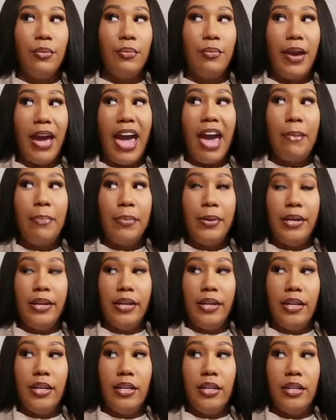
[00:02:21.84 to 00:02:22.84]

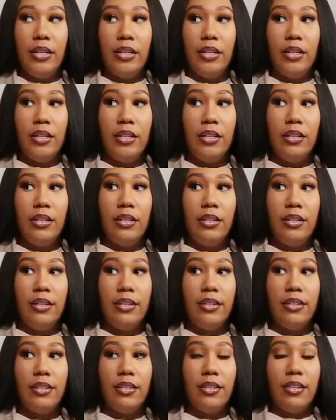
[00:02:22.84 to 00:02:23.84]
wrapping
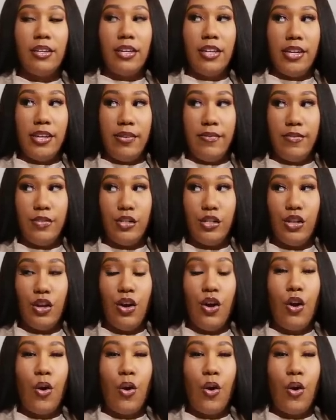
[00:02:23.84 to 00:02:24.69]
the gifts,